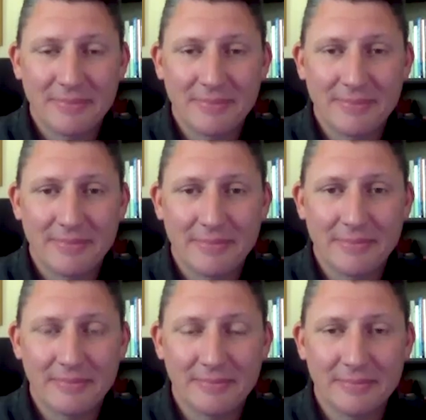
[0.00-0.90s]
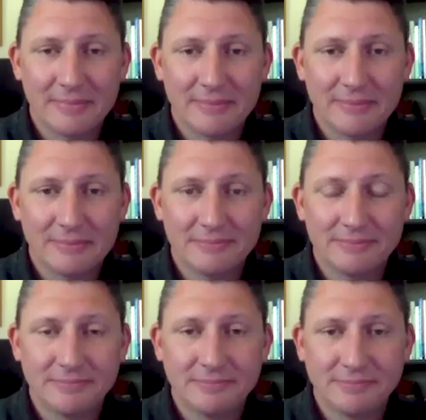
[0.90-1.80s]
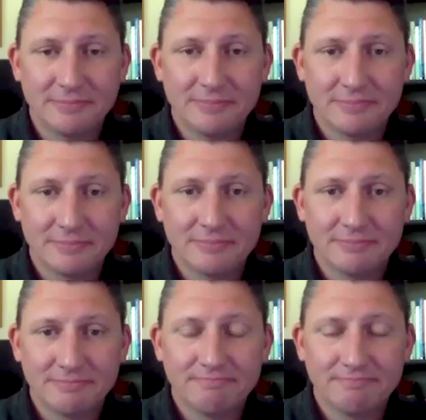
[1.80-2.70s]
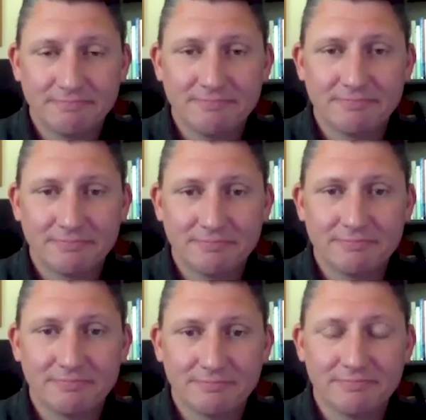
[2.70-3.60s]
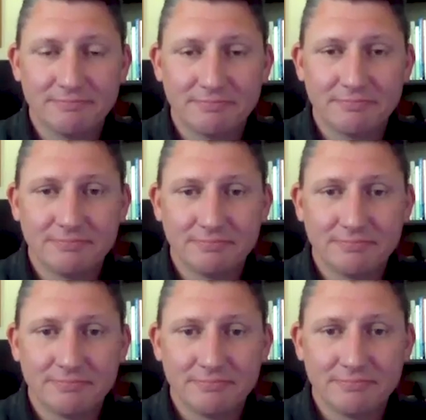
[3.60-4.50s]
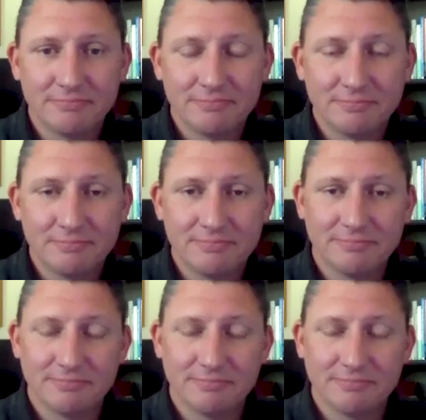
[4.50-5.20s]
(not speaking)